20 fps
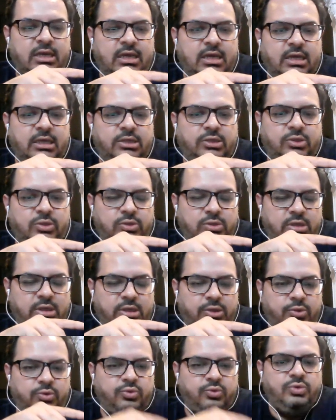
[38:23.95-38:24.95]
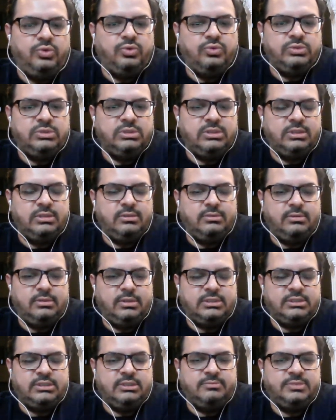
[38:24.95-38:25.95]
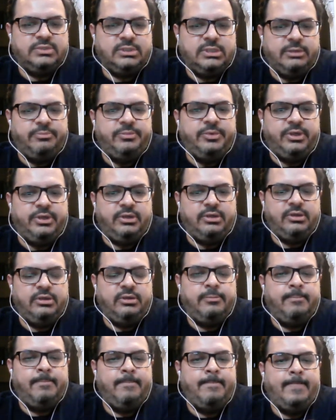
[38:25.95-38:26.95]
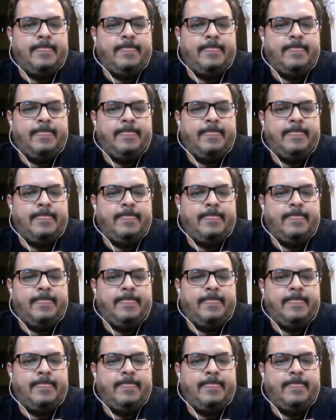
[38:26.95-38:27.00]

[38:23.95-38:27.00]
I do use a custom script here,